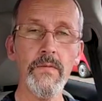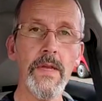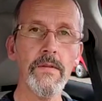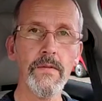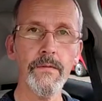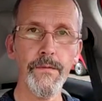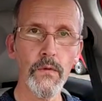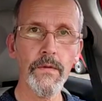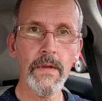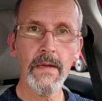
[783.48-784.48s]
need to
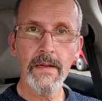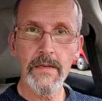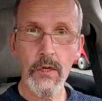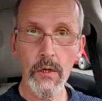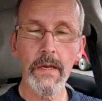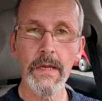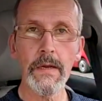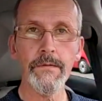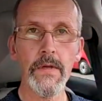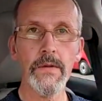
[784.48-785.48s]
vote to
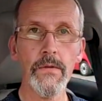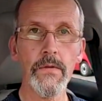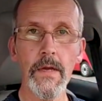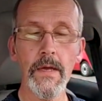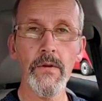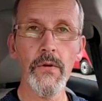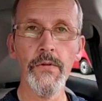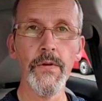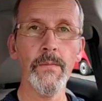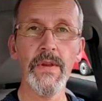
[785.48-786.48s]
leave the UK
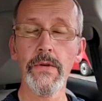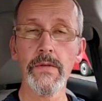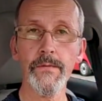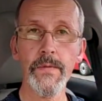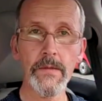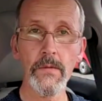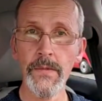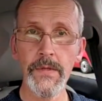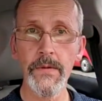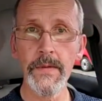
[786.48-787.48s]
Union because if we
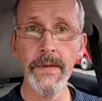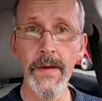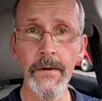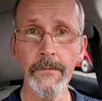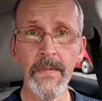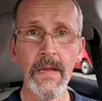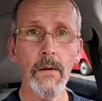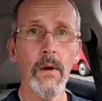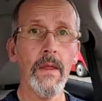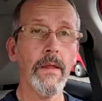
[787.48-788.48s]
don't do it now,
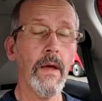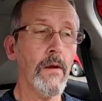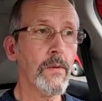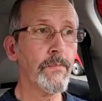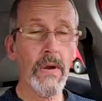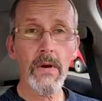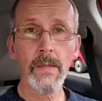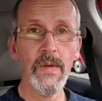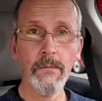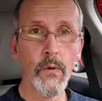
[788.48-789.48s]
our
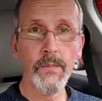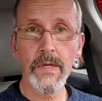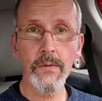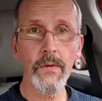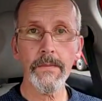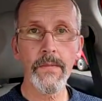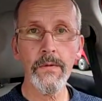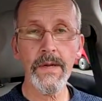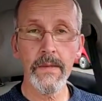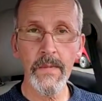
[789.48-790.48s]
parliament will be swept
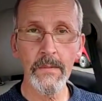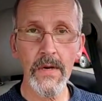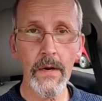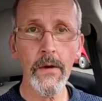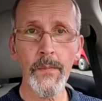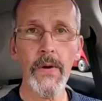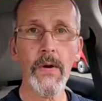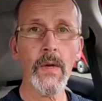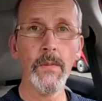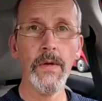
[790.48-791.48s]
away. Remember, our
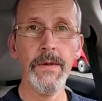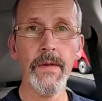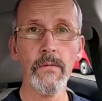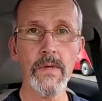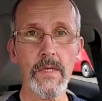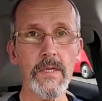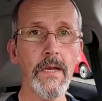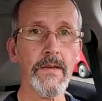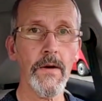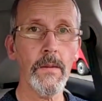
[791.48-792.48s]
parliament was
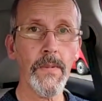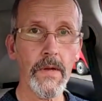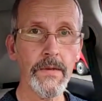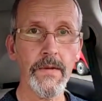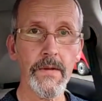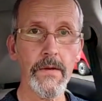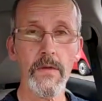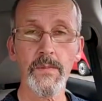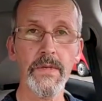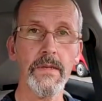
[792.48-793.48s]
set up under the
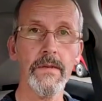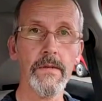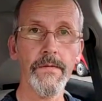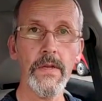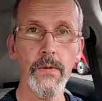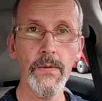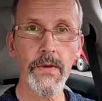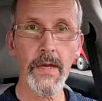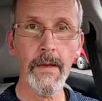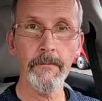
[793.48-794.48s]
auspices of the
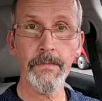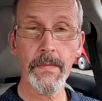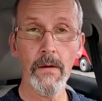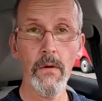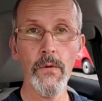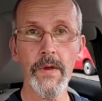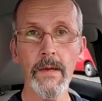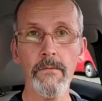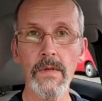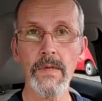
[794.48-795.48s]
UK.
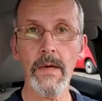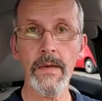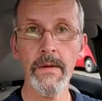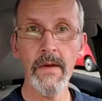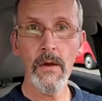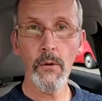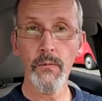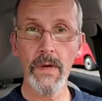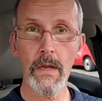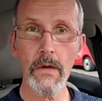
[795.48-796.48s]
Okay, it was done
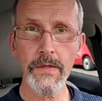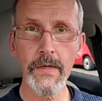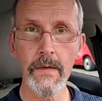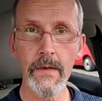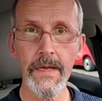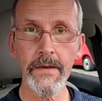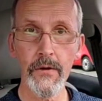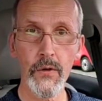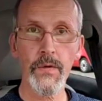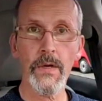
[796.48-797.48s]
reluctantly,
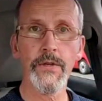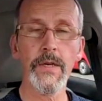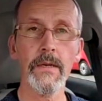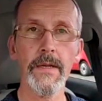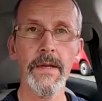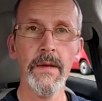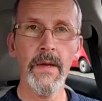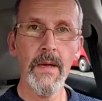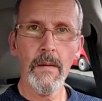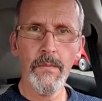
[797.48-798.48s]
grudgingly,
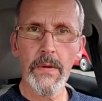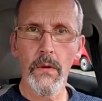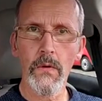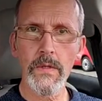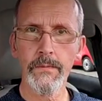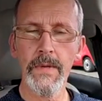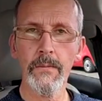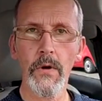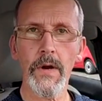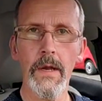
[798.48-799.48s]
because we
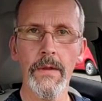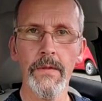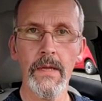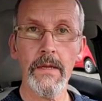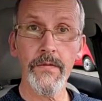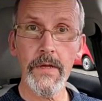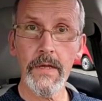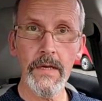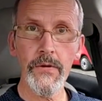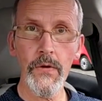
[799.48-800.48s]
were in the
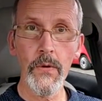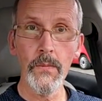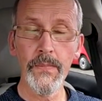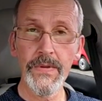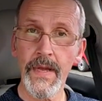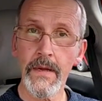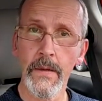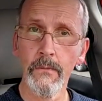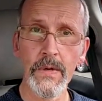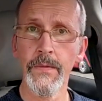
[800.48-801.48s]
EU. But now
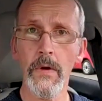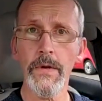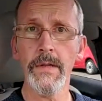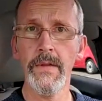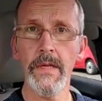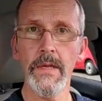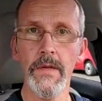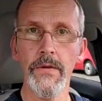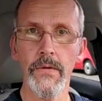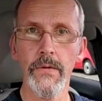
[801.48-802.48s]
that we're not in the
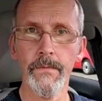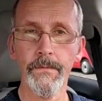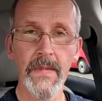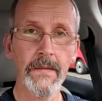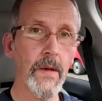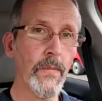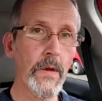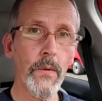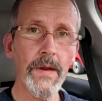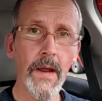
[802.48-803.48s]
EU, They'll be
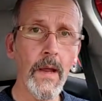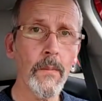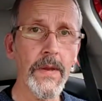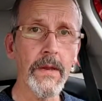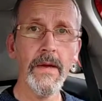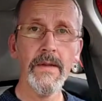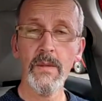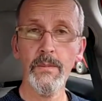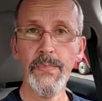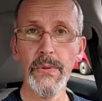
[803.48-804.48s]
quite happy
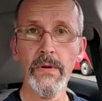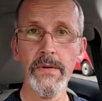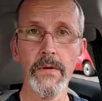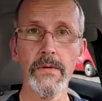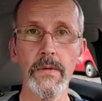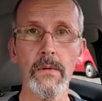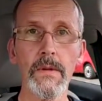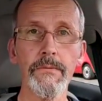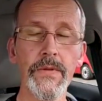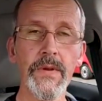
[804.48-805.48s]
to bulldoze
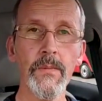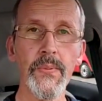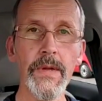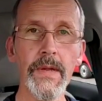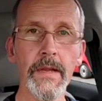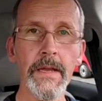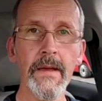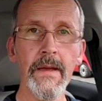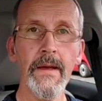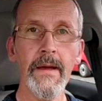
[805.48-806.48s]
Holyrood completely,
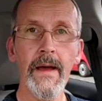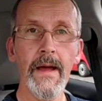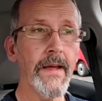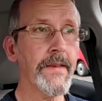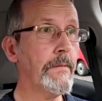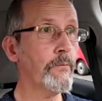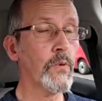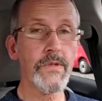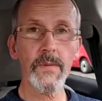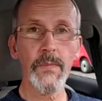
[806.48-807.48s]
and it
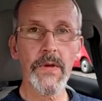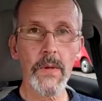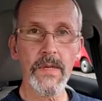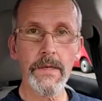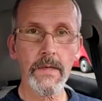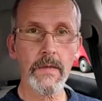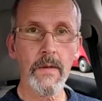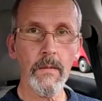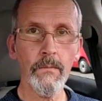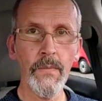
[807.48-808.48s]
will just become a
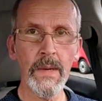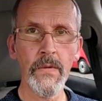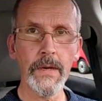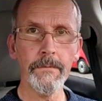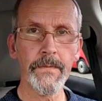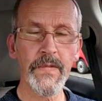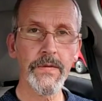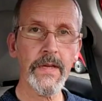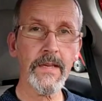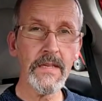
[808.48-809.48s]
distant memory.
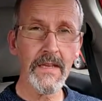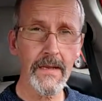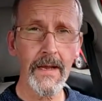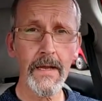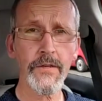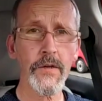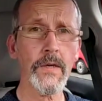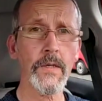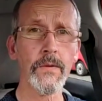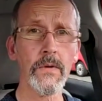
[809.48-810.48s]
So, this is the last
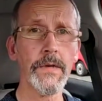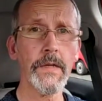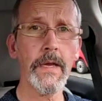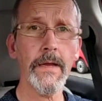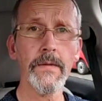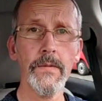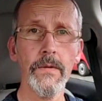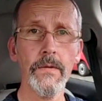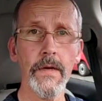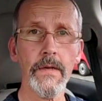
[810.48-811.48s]
chance we're going to get to
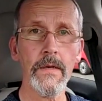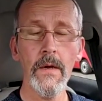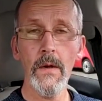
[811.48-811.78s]
do this.